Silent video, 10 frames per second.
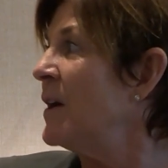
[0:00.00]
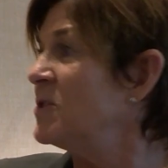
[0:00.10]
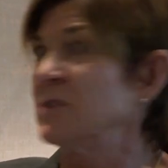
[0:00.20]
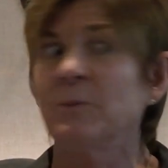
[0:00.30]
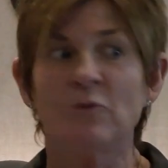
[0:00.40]

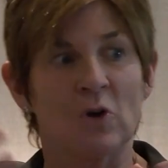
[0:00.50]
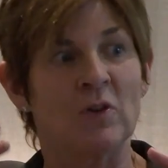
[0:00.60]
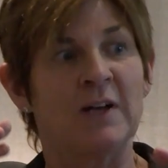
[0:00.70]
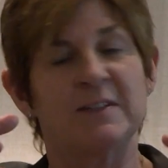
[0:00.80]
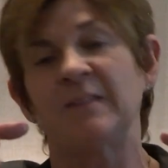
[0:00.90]
So some of our
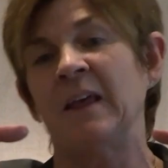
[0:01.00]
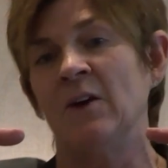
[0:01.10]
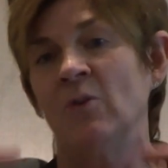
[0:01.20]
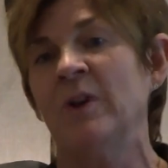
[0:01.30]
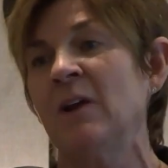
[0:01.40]
clients, like, they
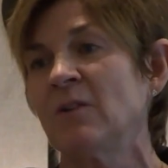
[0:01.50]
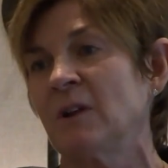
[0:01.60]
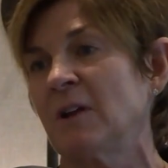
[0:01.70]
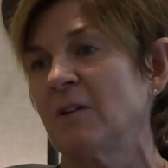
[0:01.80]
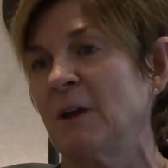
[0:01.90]
own here and they're
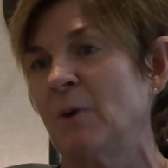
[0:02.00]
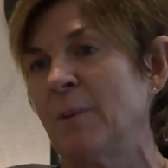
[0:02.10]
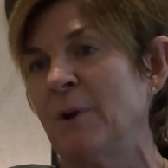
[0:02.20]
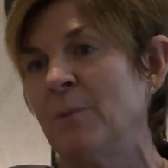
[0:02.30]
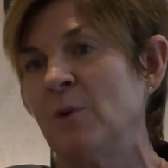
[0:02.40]
like, okay, well, I'm
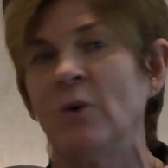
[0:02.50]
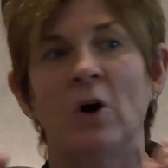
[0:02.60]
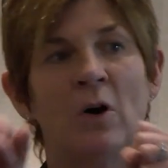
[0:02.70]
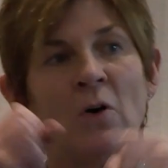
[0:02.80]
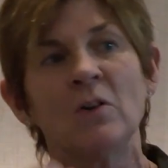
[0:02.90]
going to move
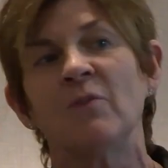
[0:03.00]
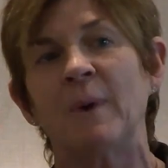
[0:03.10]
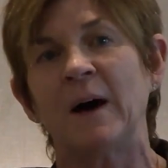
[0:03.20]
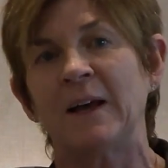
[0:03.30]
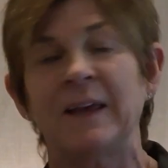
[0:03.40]
all of
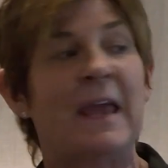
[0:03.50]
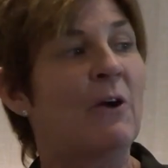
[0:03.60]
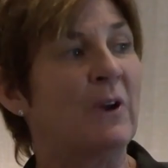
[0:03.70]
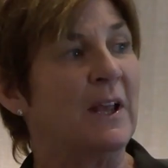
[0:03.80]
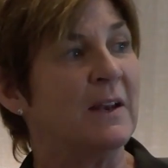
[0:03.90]
my
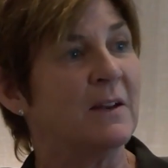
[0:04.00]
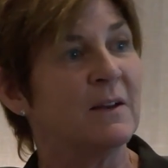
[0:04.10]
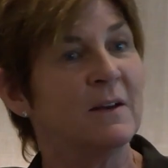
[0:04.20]
accounting